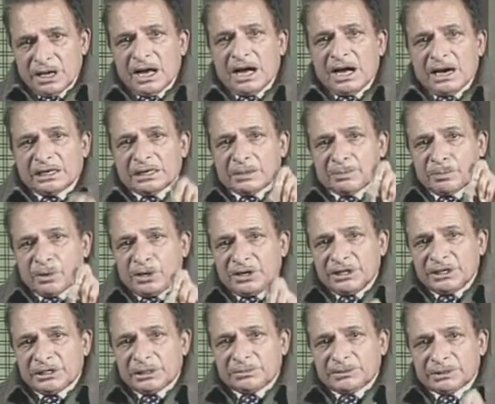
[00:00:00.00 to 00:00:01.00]
at a
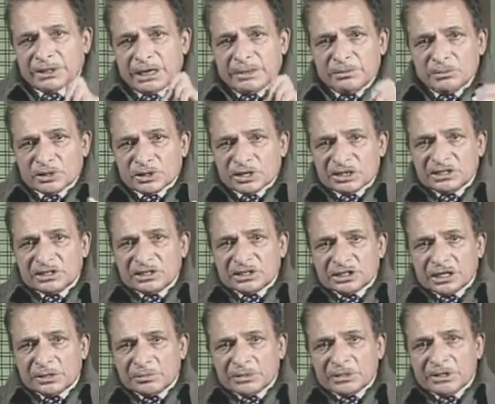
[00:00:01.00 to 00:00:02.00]
point of time, you can
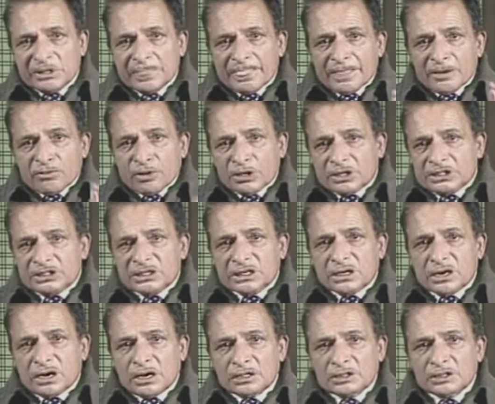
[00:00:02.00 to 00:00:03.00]
determine what is the
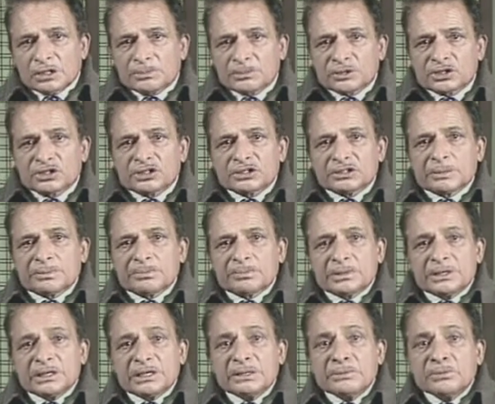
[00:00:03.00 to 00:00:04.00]
contribution of
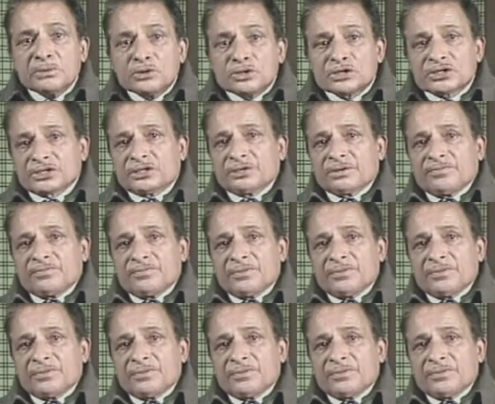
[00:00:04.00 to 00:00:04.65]
emotion